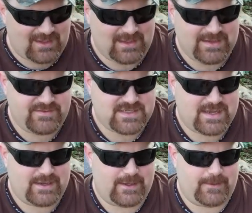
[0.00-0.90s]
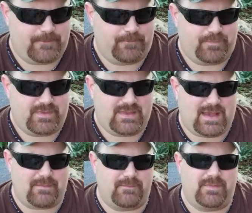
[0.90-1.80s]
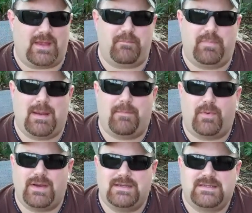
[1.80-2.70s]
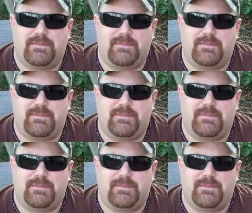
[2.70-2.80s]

Leaves that uh, that that peppery.